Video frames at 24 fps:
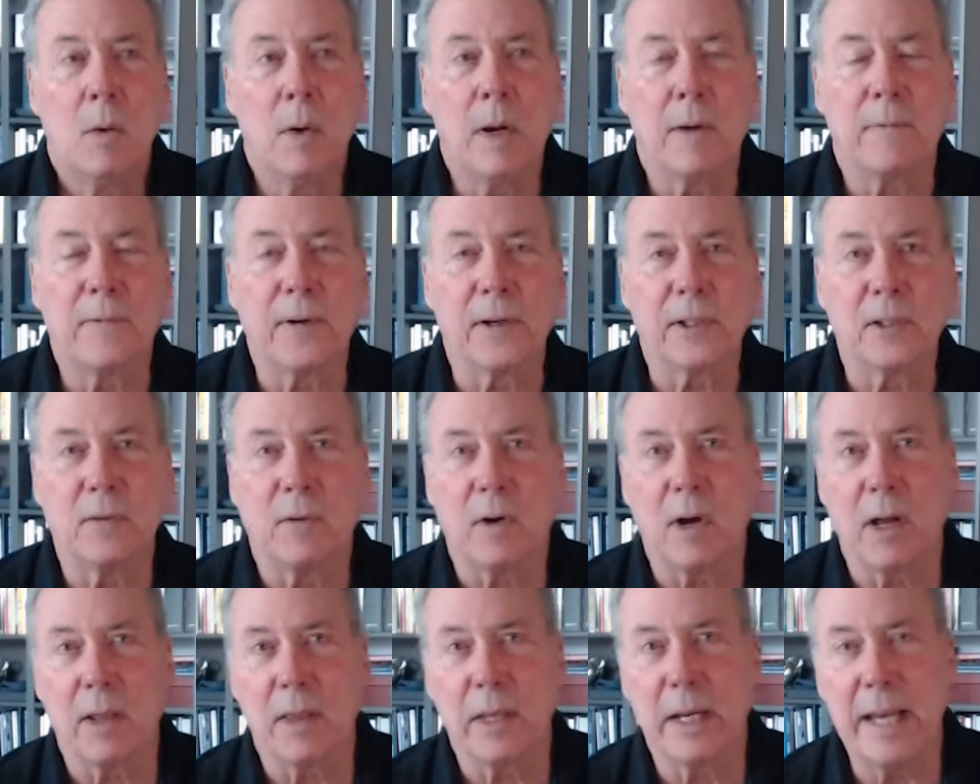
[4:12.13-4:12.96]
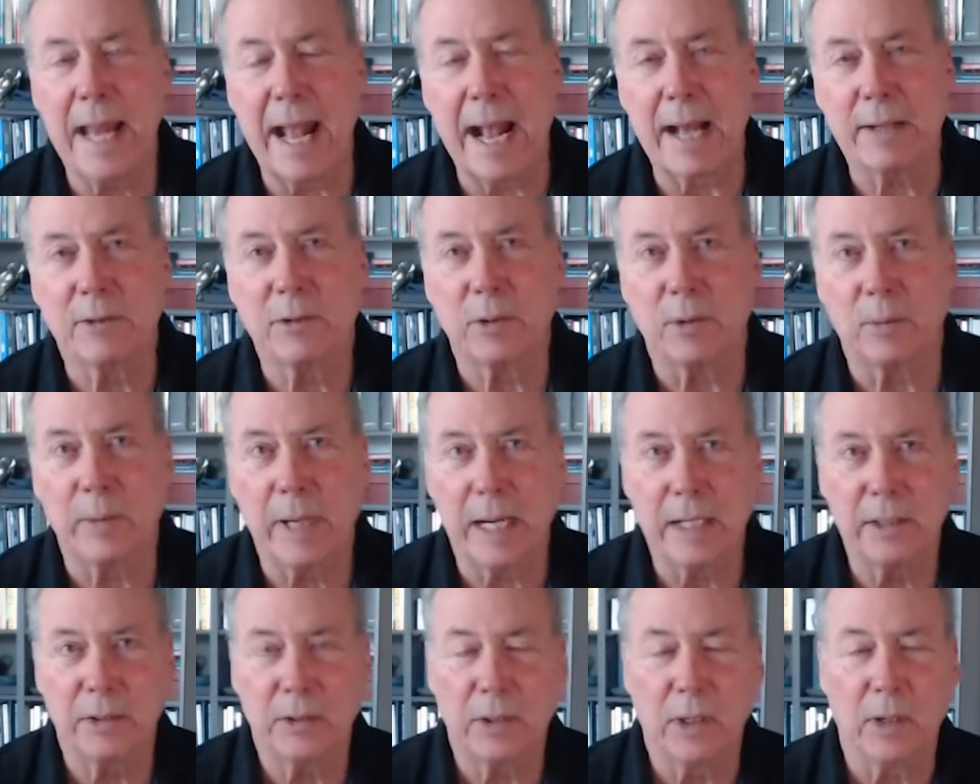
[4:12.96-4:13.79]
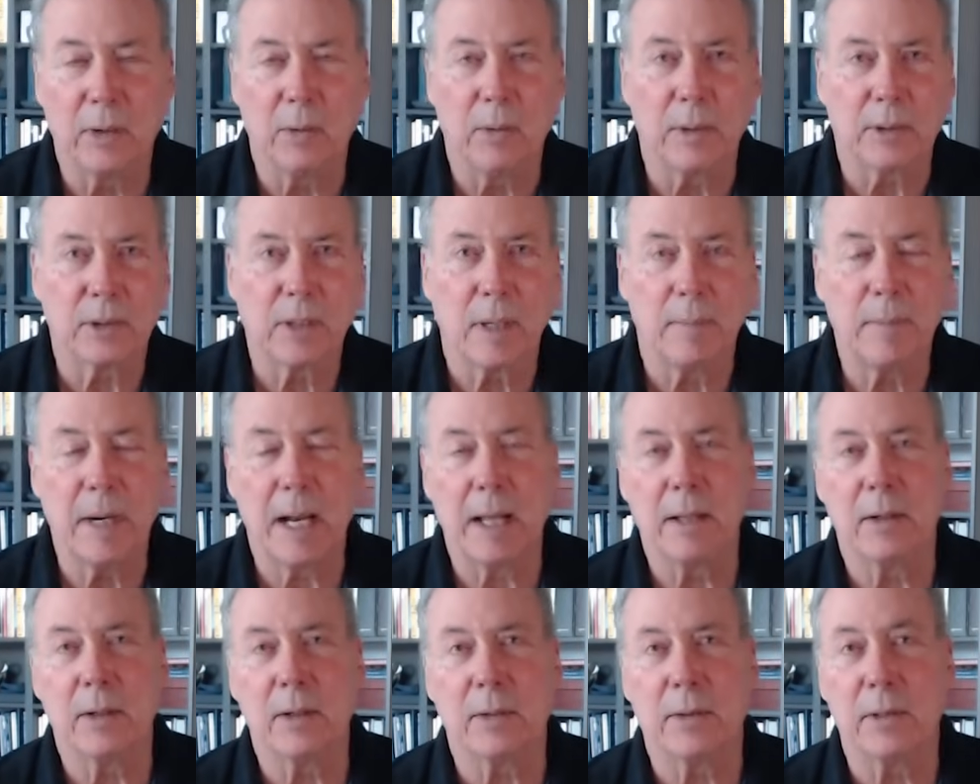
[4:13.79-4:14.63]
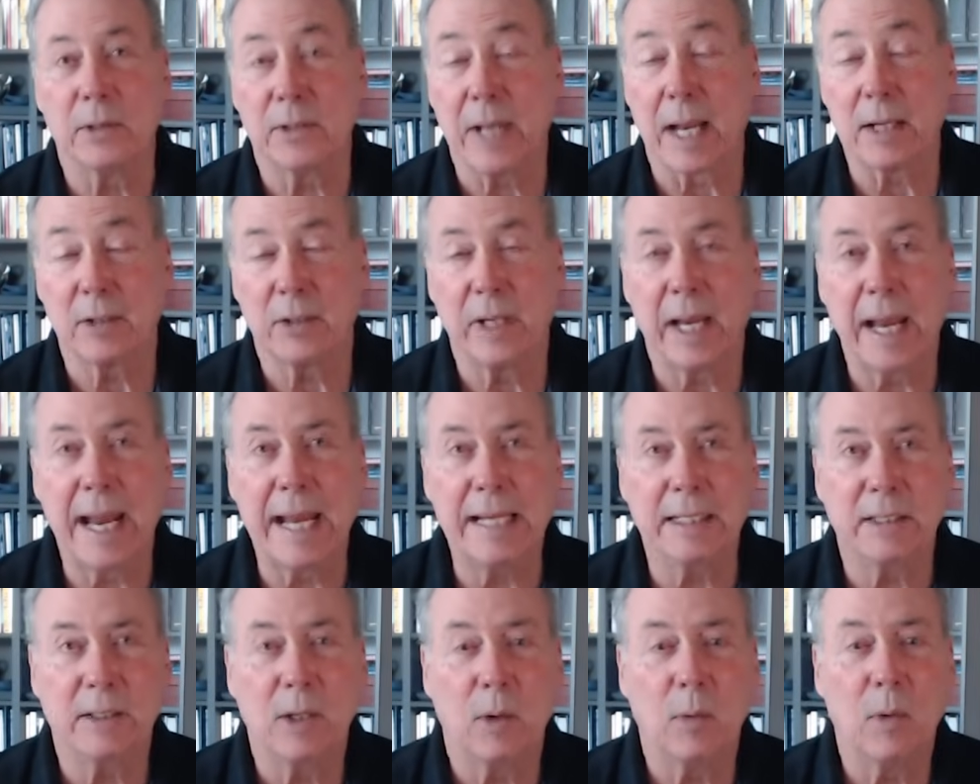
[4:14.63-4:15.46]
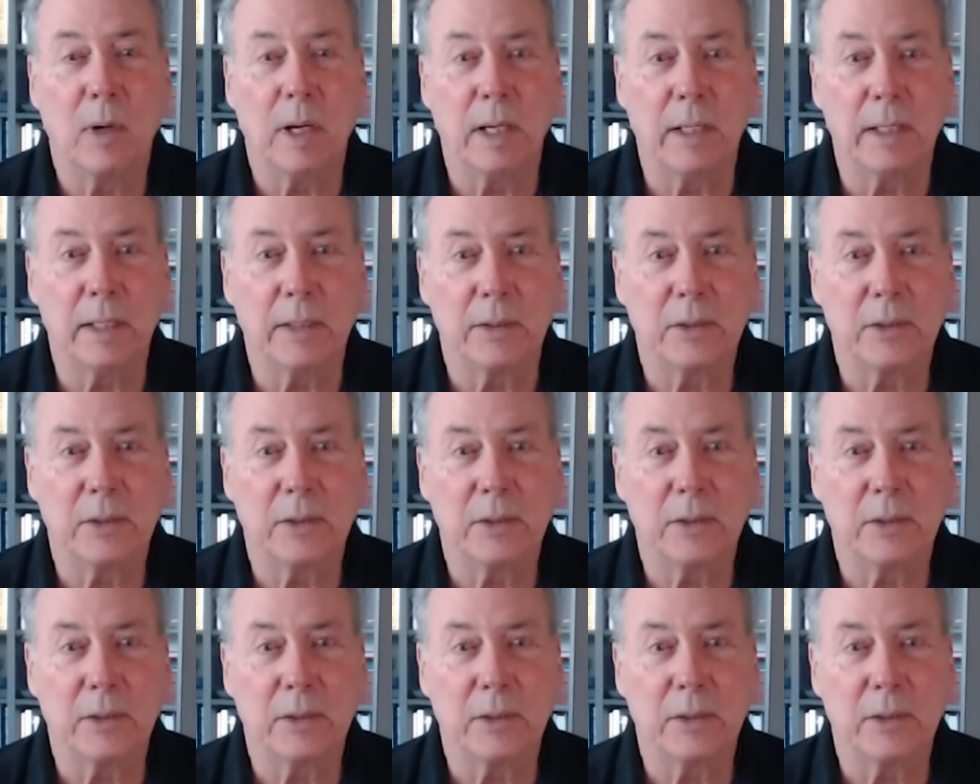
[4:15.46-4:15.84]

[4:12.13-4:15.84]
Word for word: Well, first of all, the natural ratio, what's coming out of the Earth, is actually eight to one.